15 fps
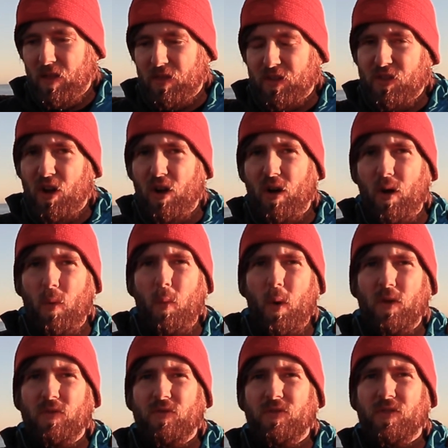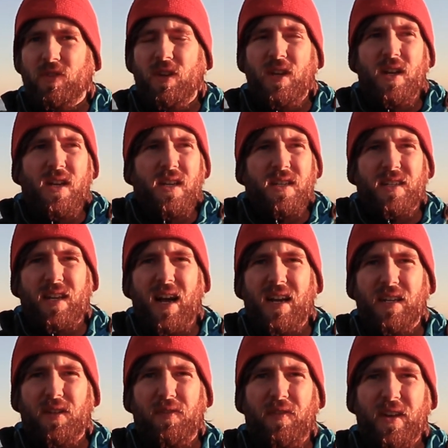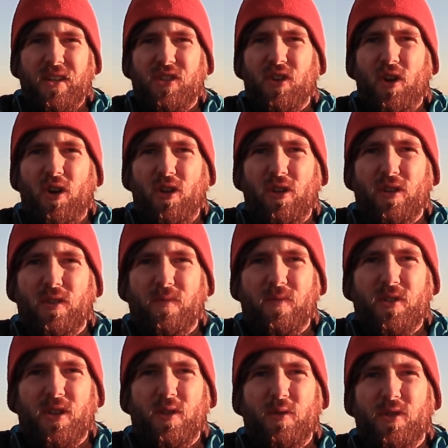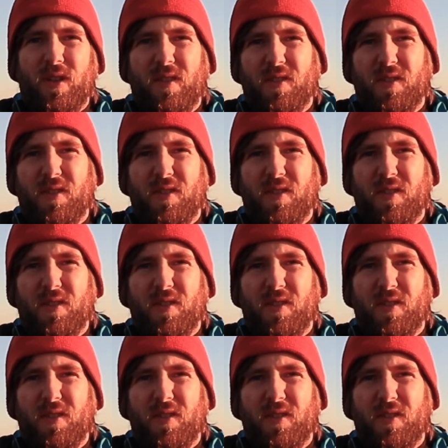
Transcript: they're not a one-size-fits-all solution.